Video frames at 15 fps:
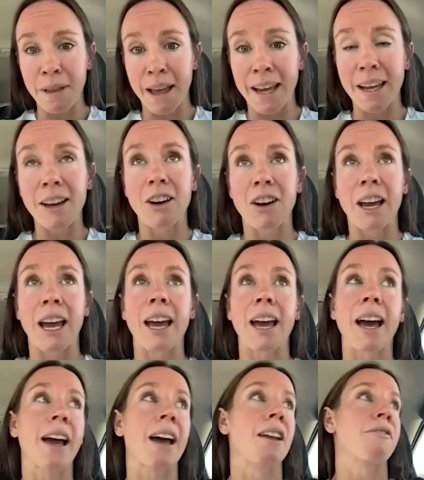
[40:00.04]
like,
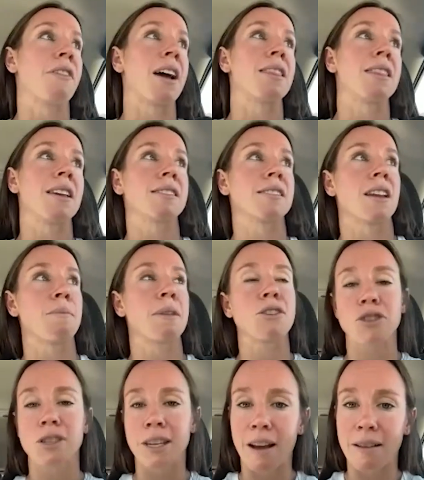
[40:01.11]
okay, I got to find things that I'm
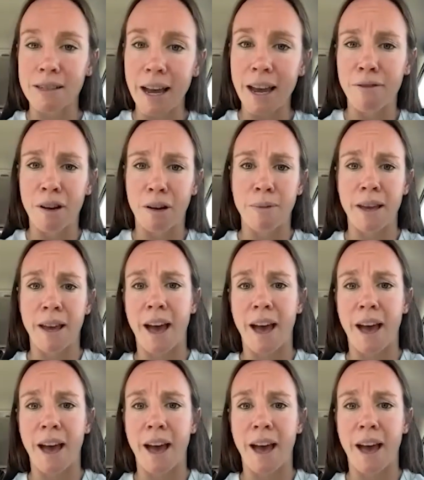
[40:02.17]
interested outside of rugby.